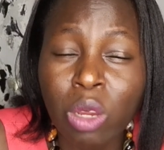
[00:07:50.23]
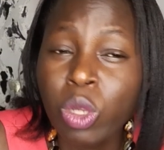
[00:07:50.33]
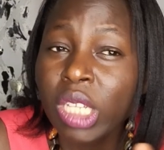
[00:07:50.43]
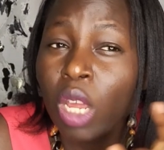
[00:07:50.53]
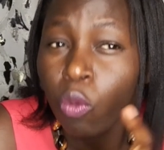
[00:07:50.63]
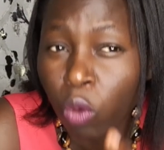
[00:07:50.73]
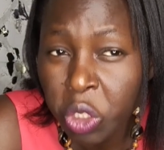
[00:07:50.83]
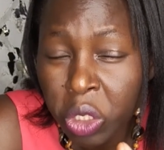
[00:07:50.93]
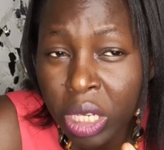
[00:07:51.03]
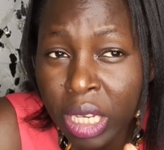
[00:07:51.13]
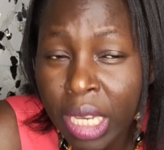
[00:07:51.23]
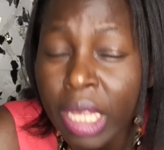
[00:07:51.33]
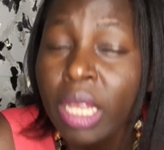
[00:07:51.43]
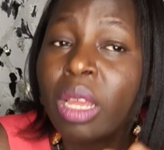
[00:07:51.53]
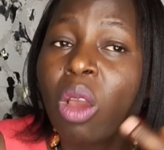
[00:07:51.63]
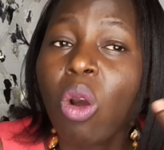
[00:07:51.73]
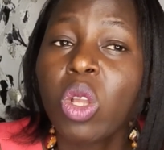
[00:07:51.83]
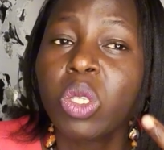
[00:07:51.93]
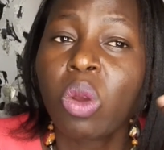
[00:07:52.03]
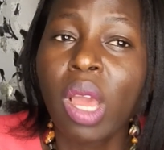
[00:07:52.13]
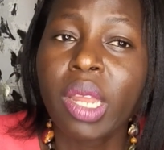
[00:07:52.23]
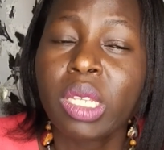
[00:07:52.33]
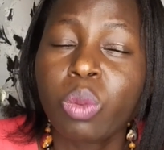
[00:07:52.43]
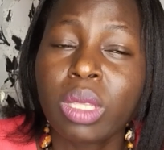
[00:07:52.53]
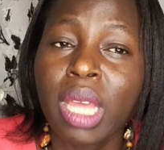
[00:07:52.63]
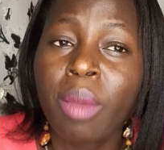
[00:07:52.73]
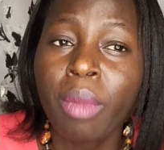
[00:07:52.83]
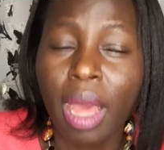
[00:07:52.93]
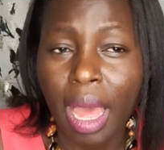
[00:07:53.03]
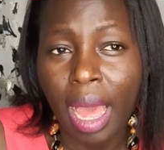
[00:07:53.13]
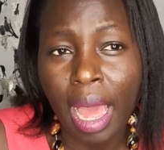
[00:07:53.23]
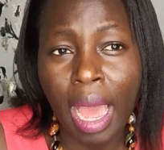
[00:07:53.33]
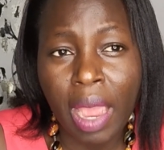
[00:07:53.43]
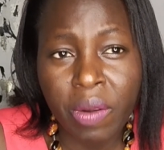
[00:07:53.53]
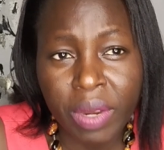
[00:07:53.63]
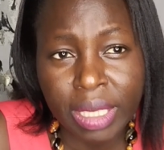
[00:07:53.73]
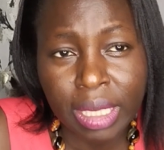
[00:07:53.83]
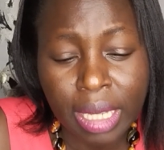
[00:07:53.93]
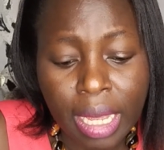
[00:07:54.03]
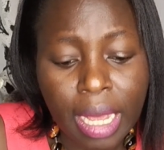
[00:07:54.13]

which unfortunately also carries with them high risk.